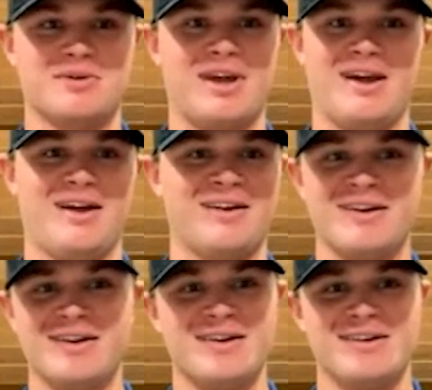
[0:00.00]
can,
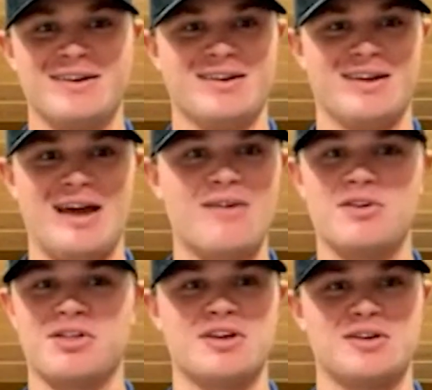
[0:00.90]
and
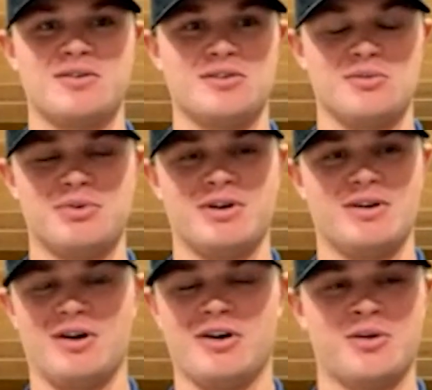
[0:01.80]
everything you do, put
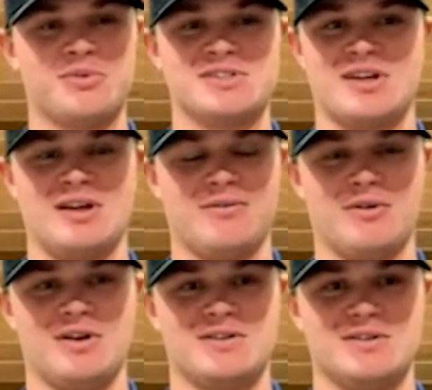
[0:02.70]
100%
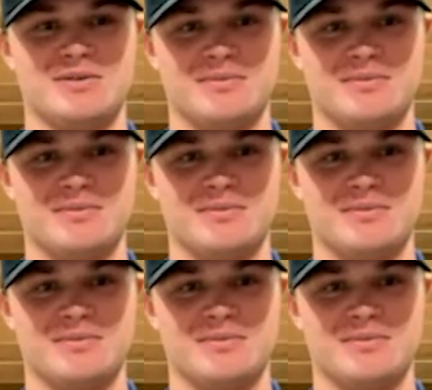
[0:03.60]
effort into.